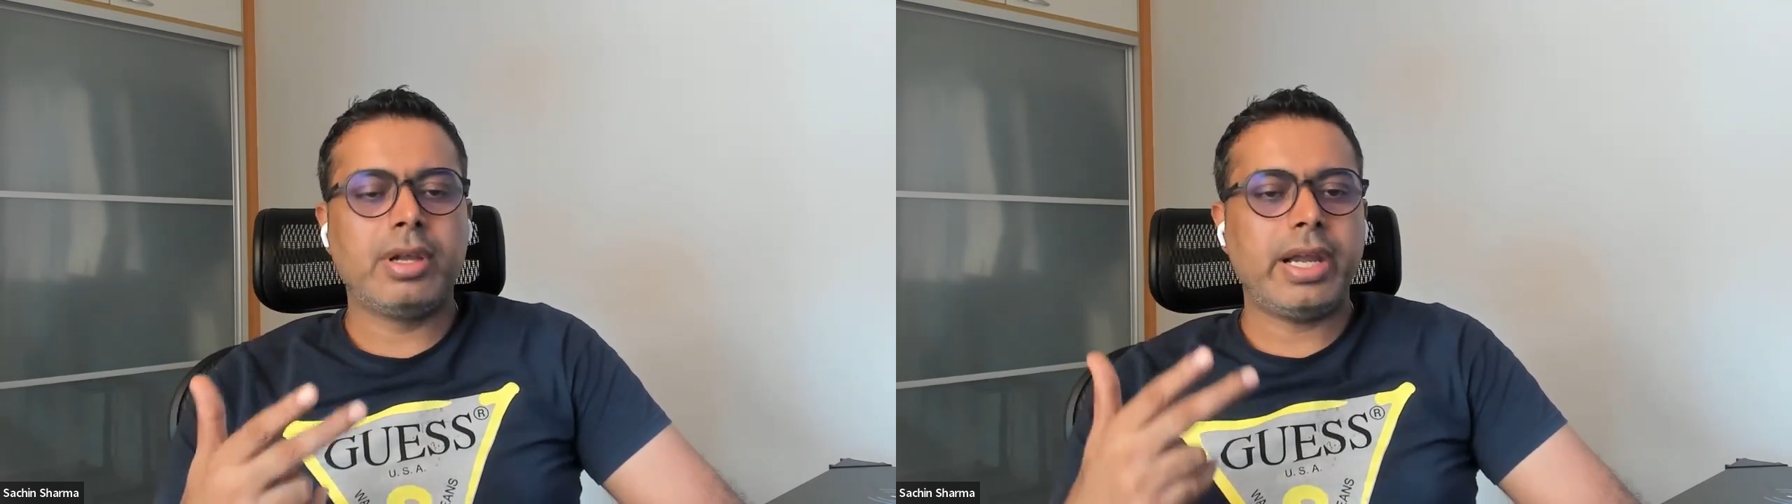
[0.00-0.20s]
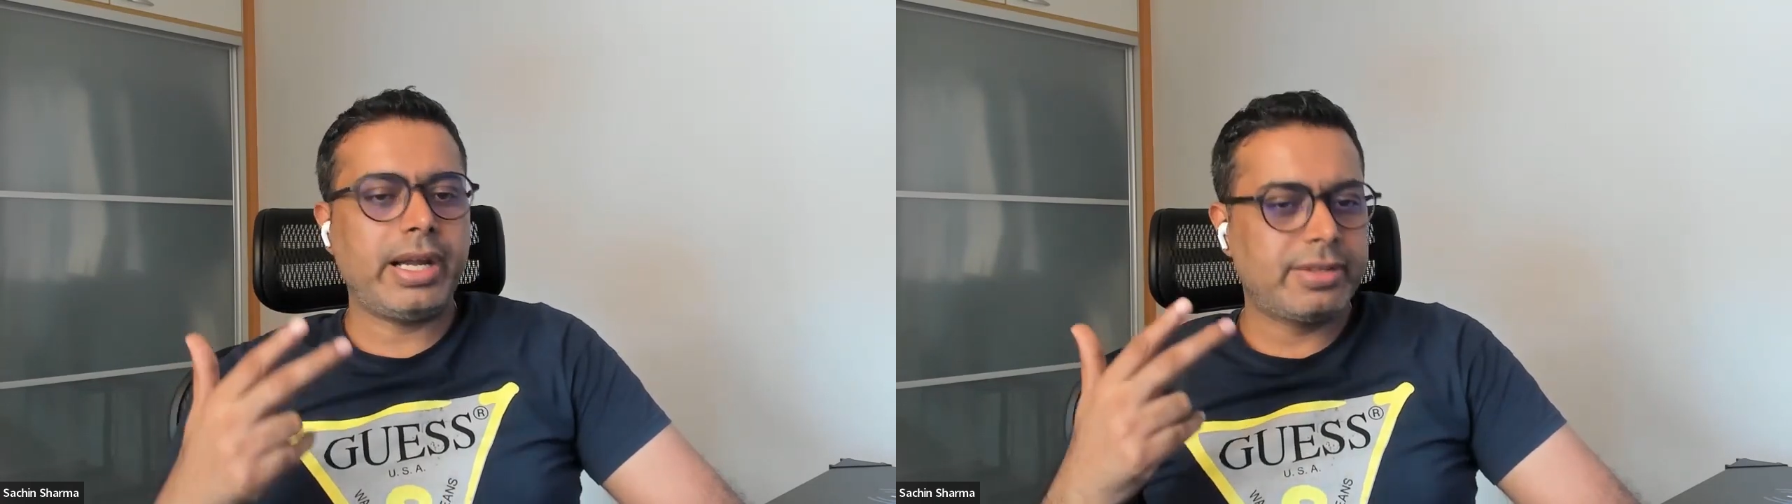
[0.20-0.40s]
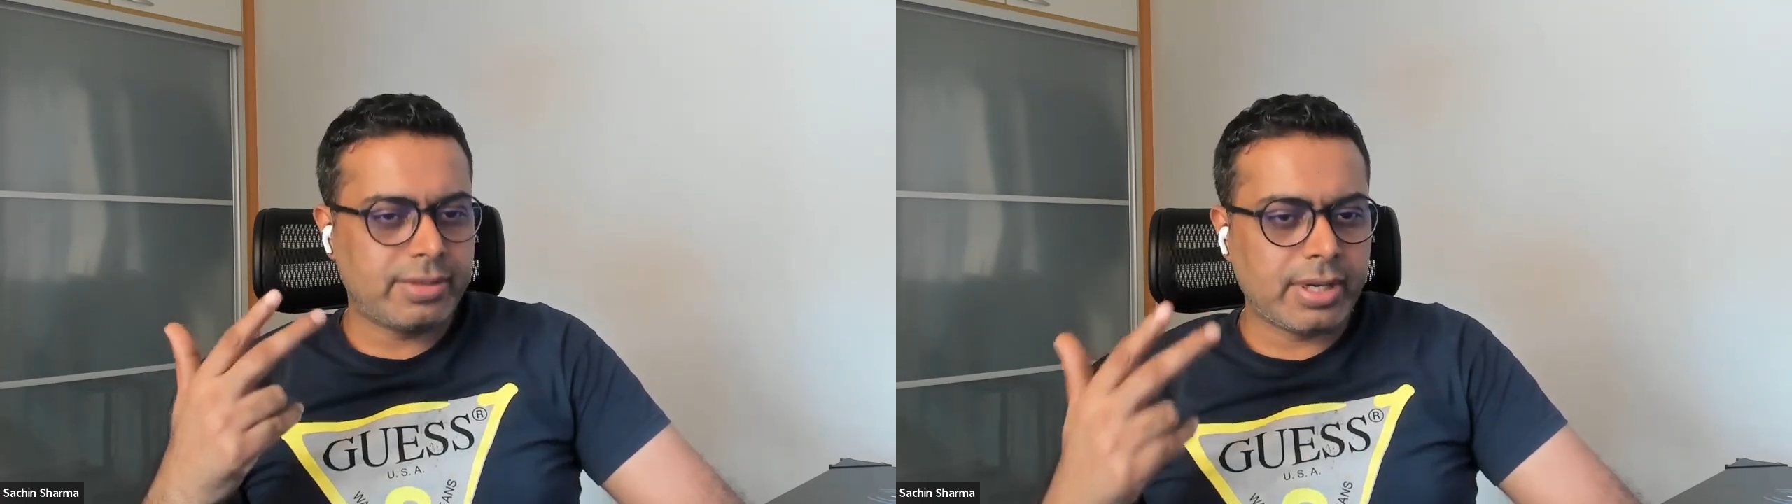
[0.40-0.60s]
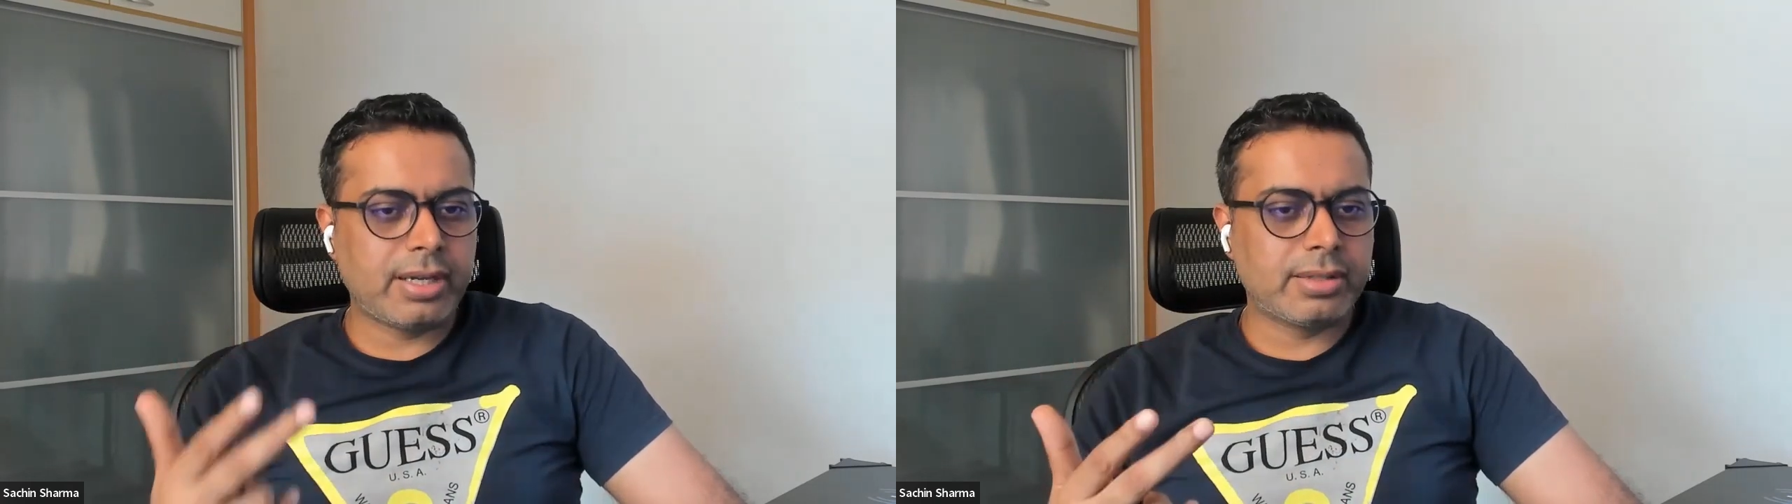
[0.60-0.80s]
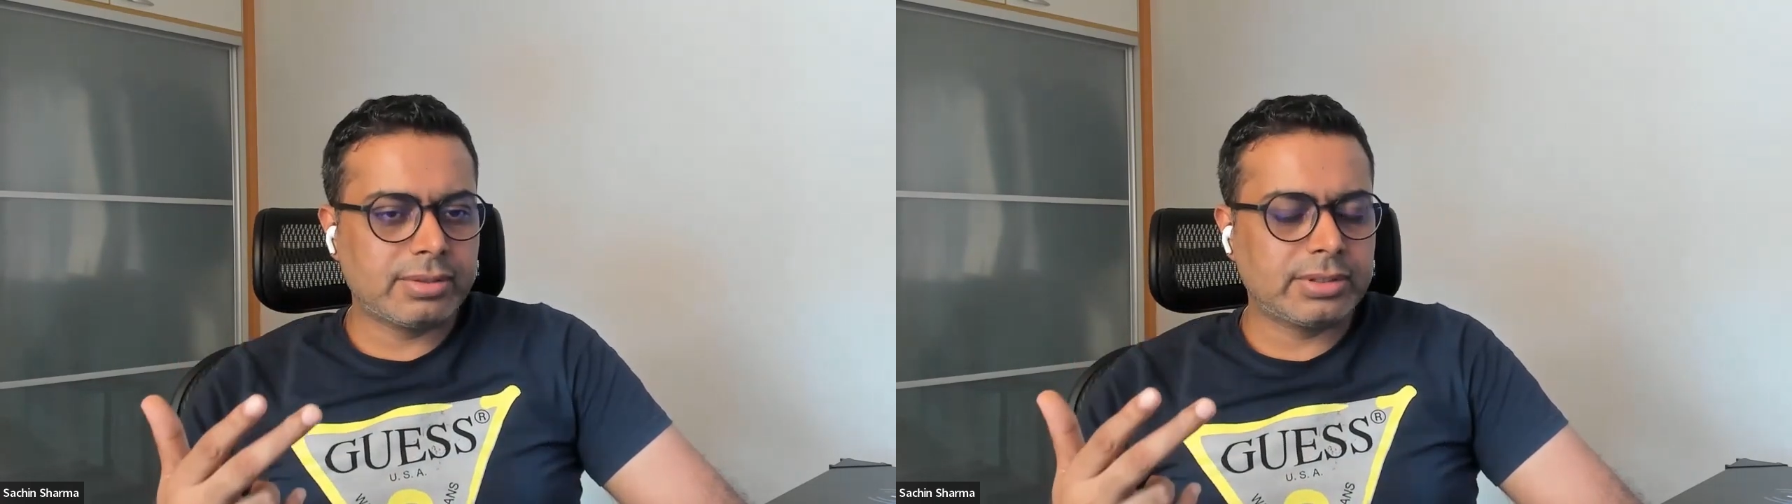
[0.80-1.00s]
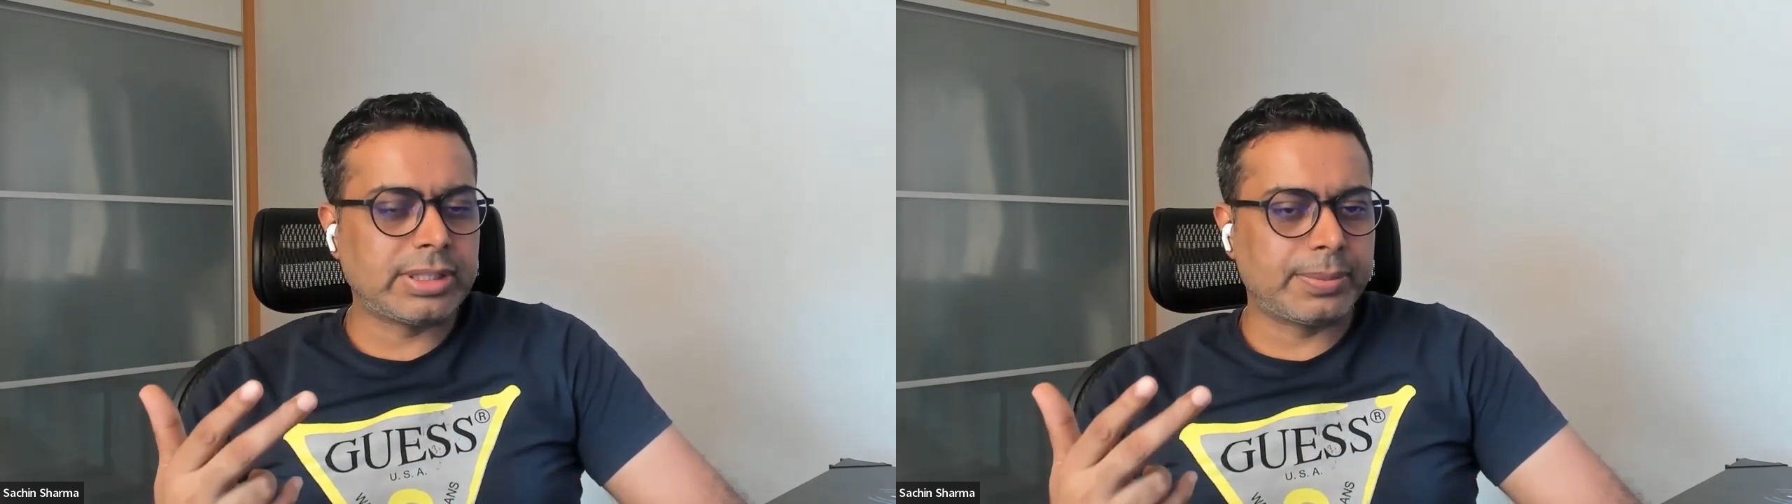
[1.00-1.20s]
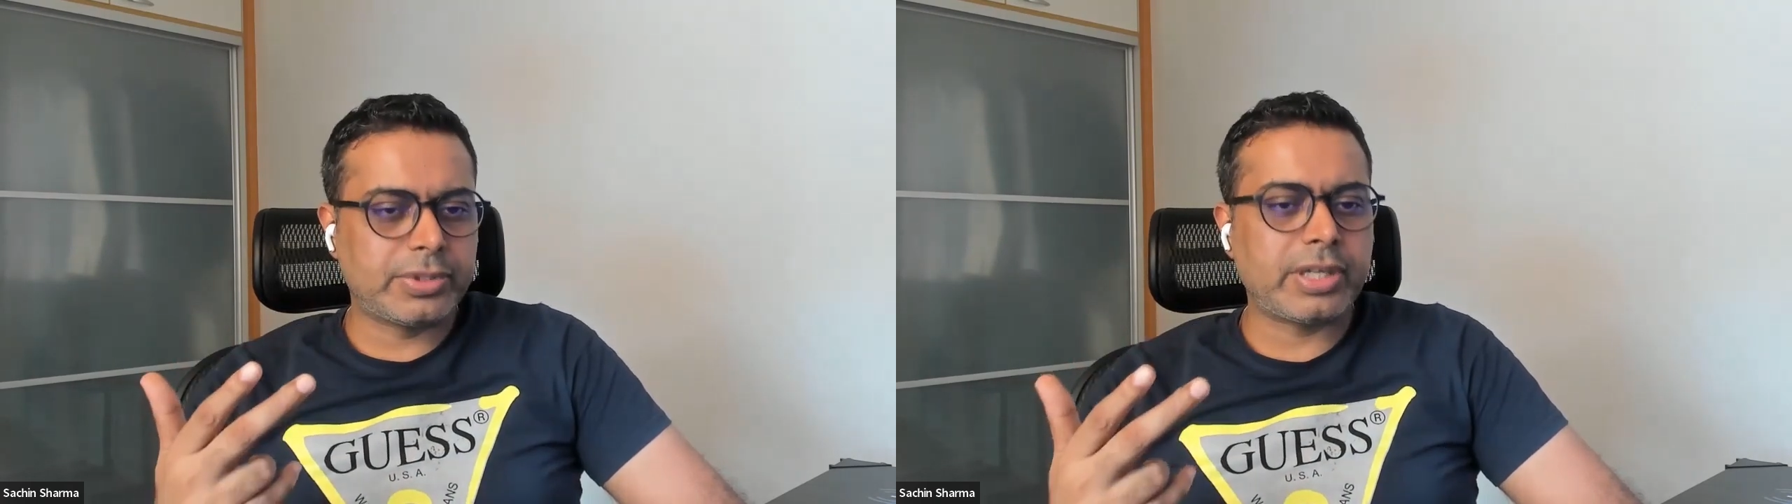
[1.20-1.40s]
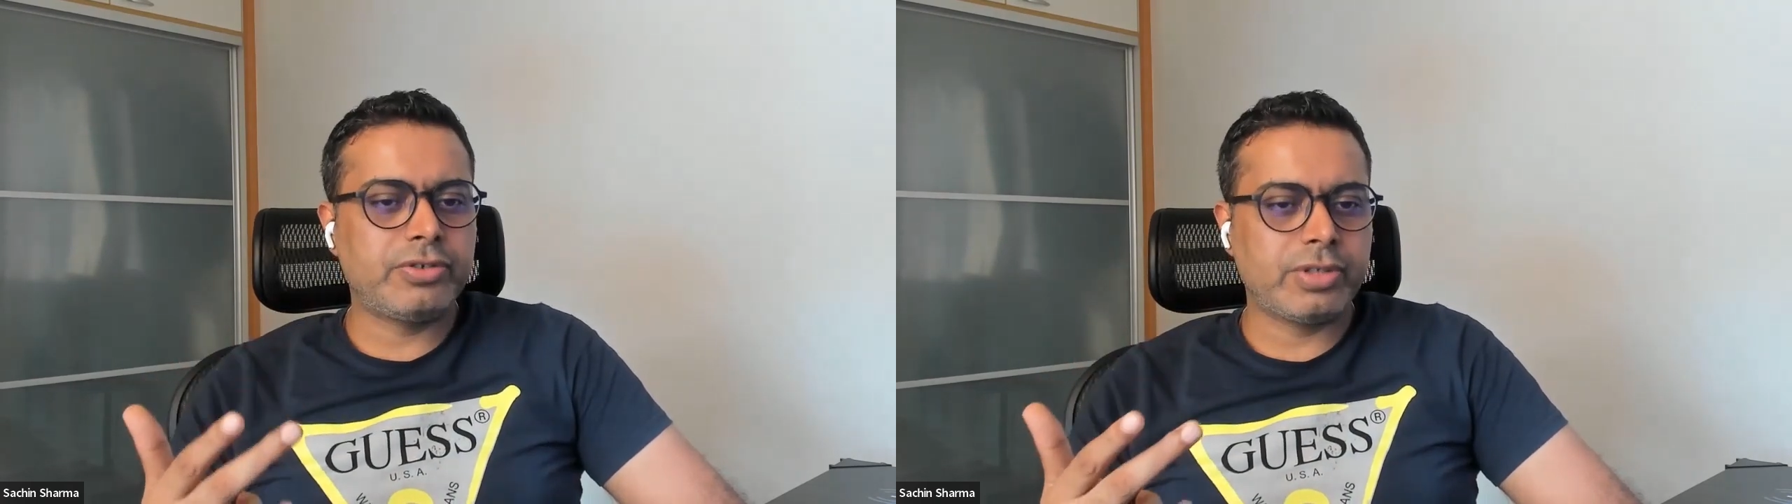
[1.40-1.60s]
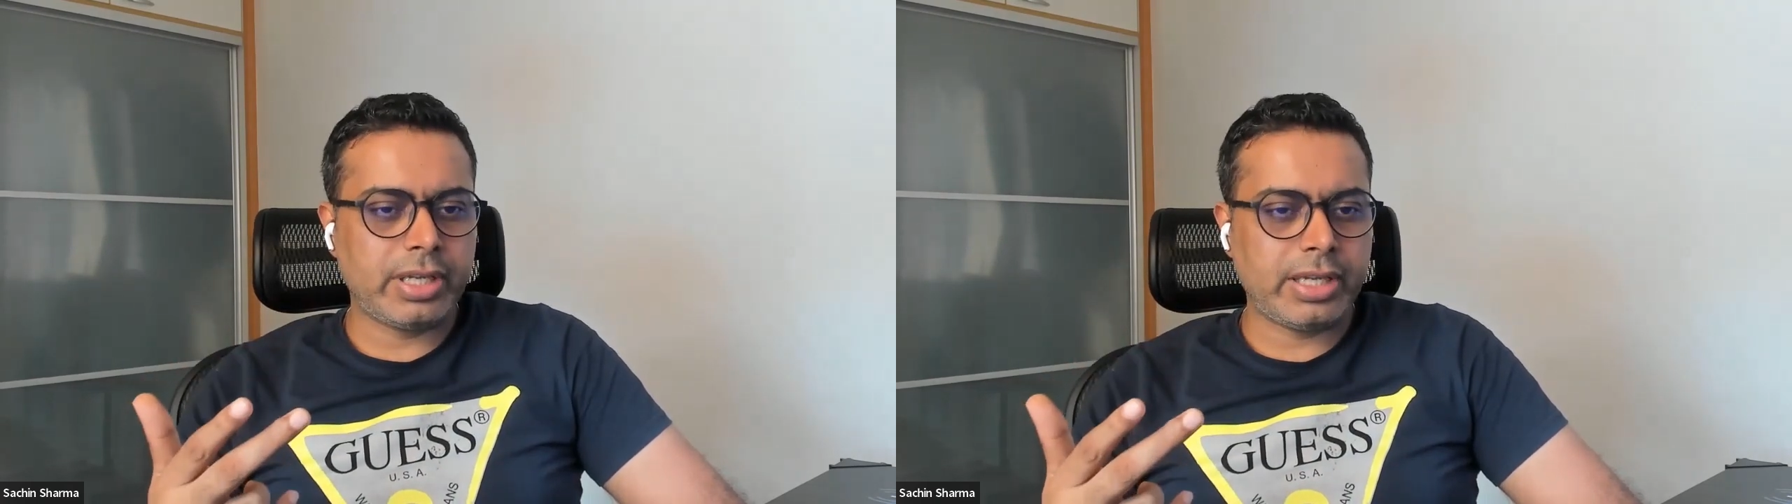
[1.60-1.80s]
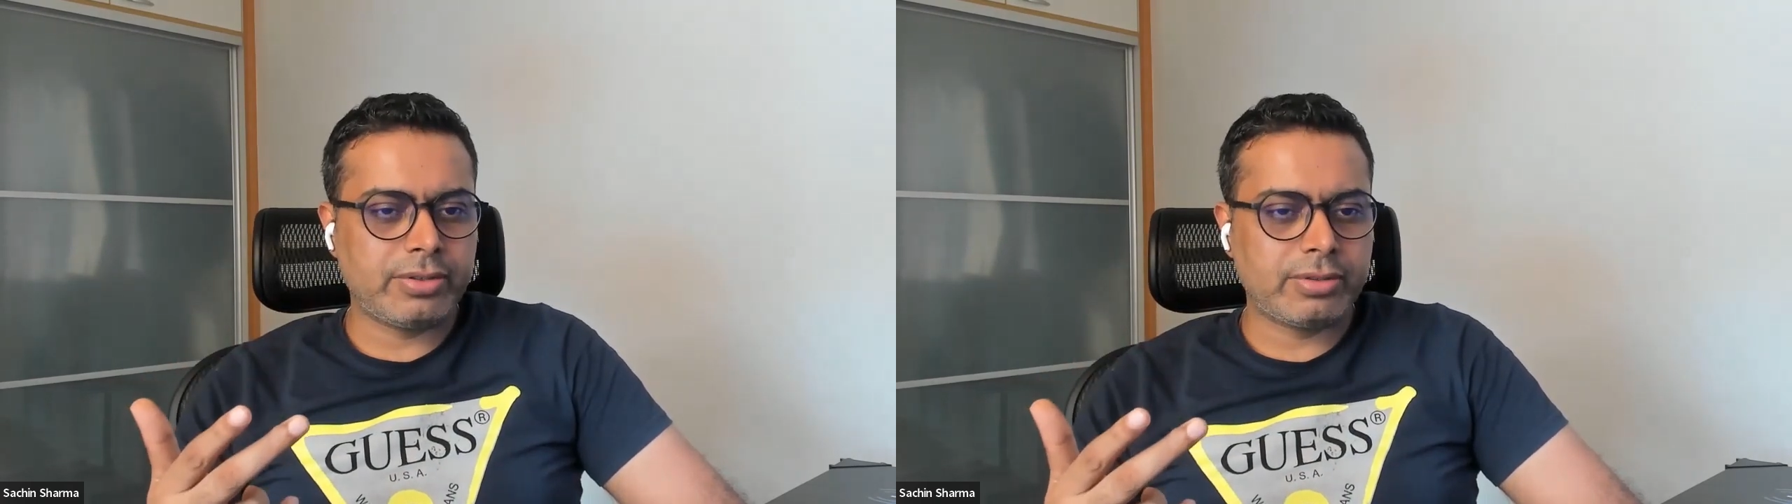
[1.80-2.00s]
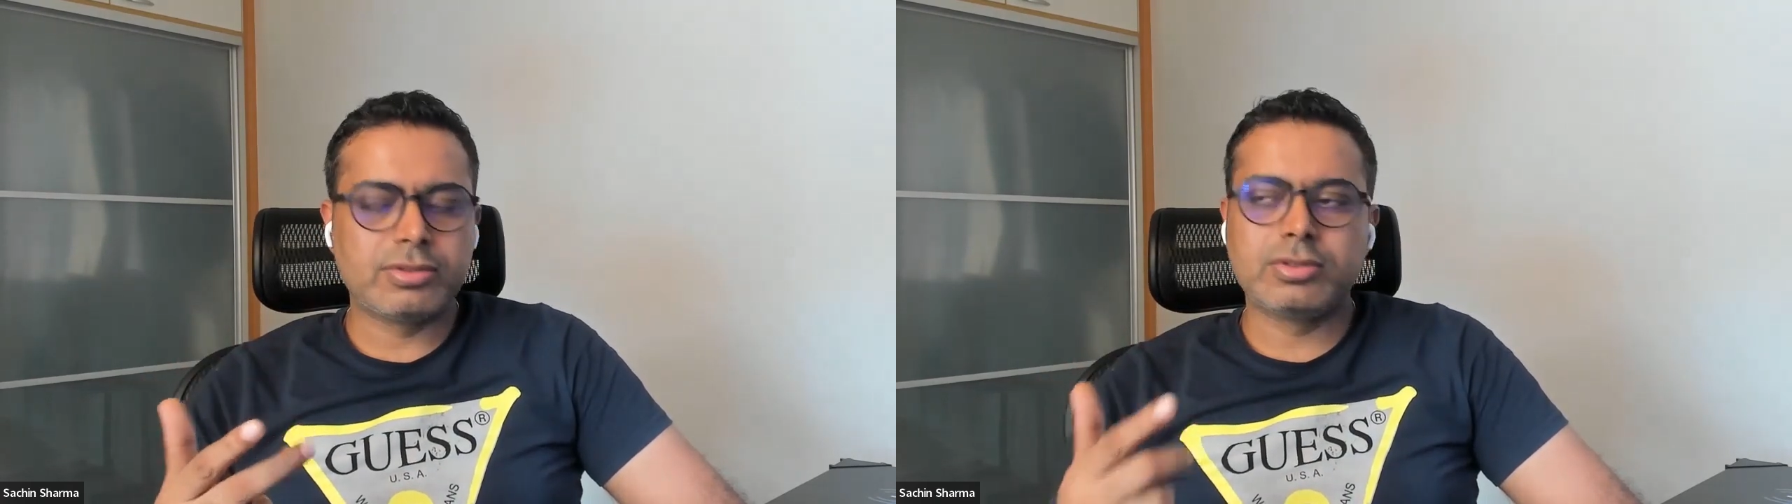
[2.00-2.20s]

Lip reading: It's a substantial edge.